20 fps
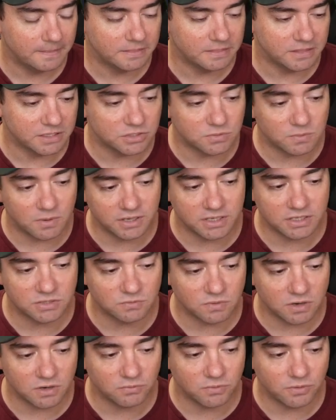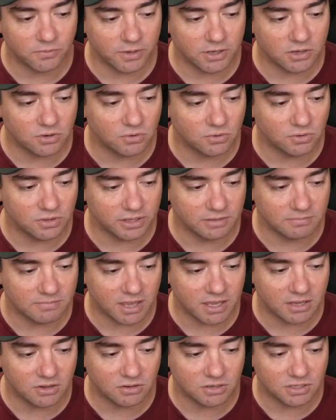This one is one where we're calling
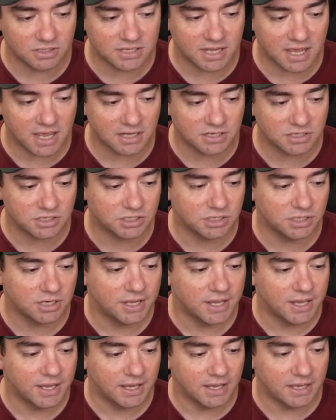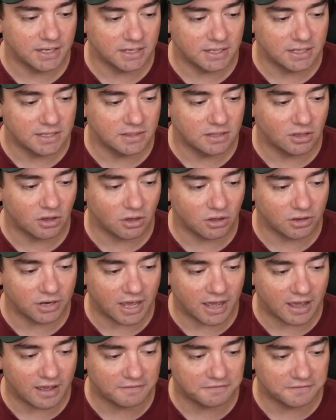make onAttach. And in the
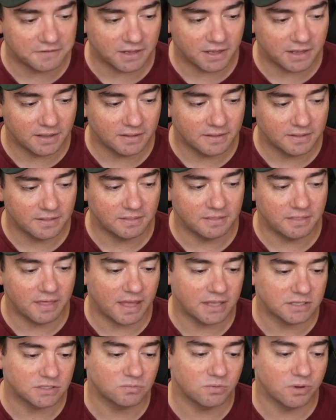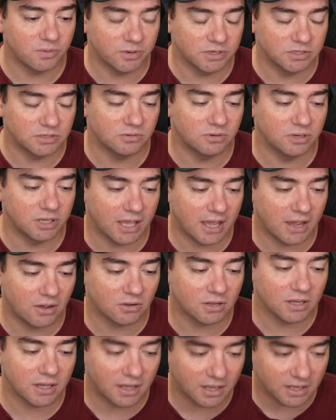onAfter, that's where we're doing our
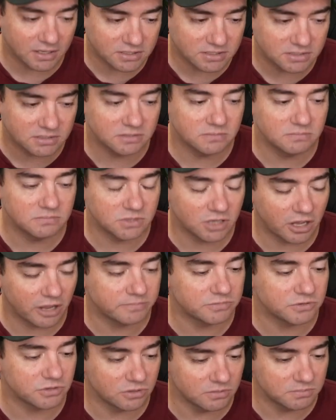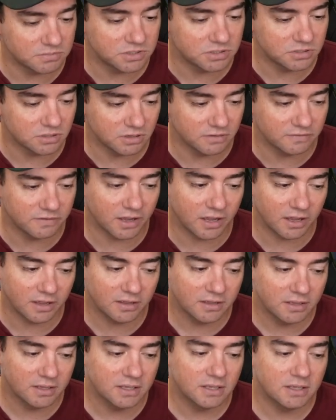custom TypeScript server
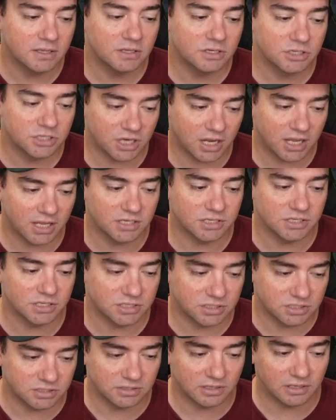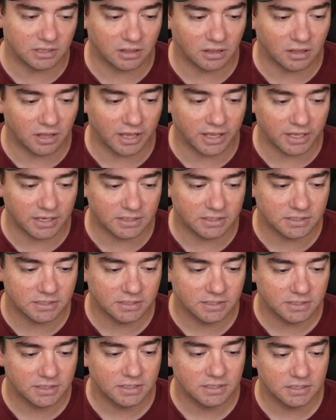changes to the client,
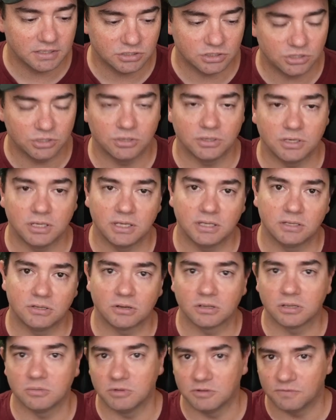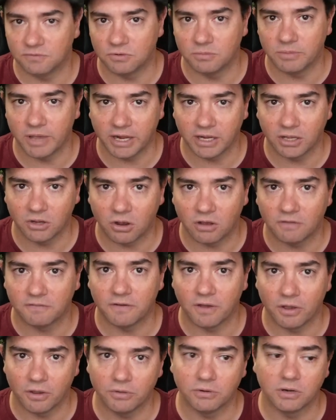turning document formatting off
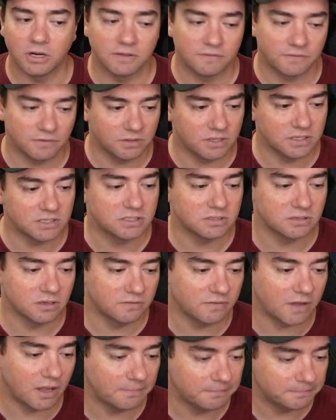only for this server.